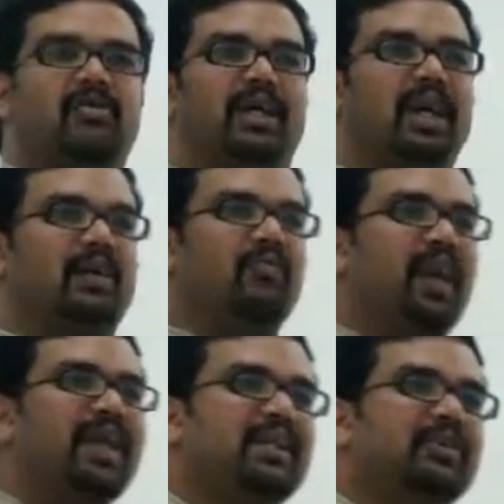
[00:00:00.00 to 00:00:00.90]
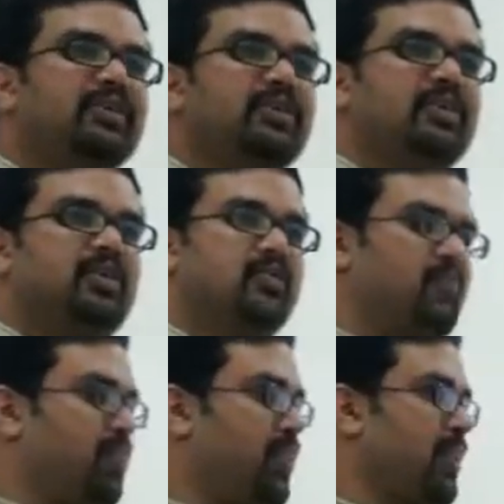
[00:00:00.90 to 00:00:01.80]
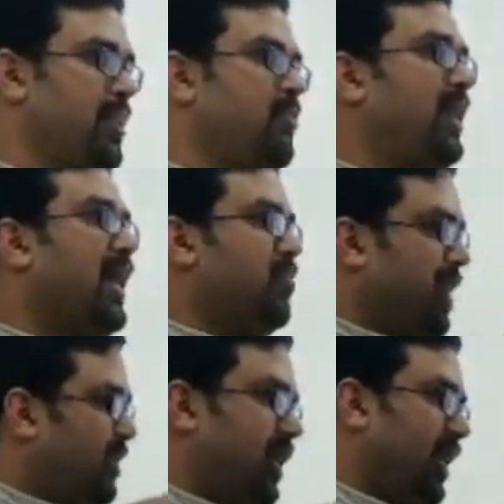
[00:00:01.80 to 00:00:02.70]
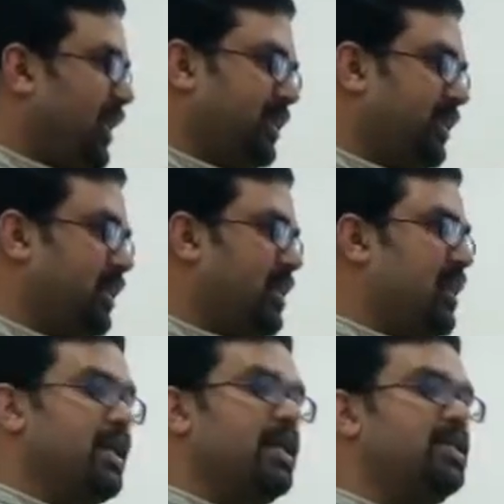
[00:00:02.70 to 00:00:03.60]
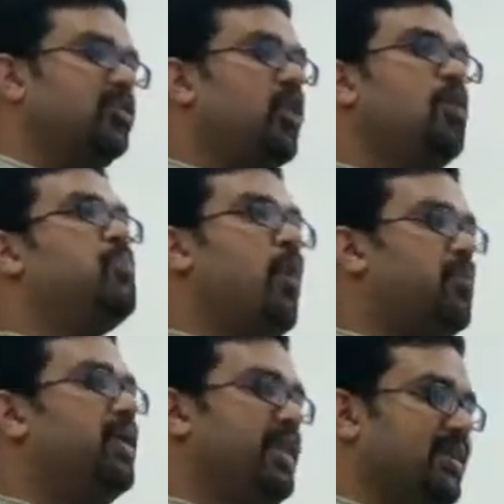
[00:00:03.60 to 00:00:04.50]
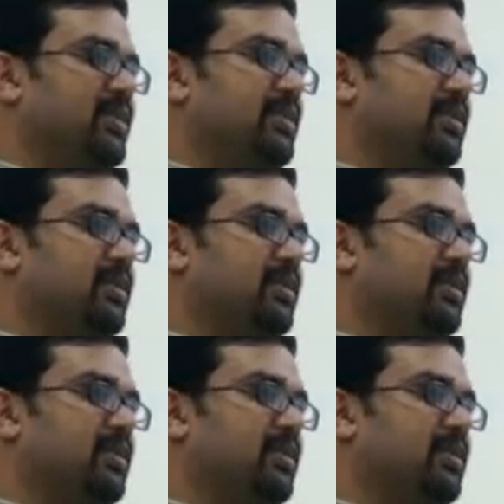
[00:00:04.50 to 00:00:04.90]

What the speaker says: We can weigh this, we can measure it. These are all properties.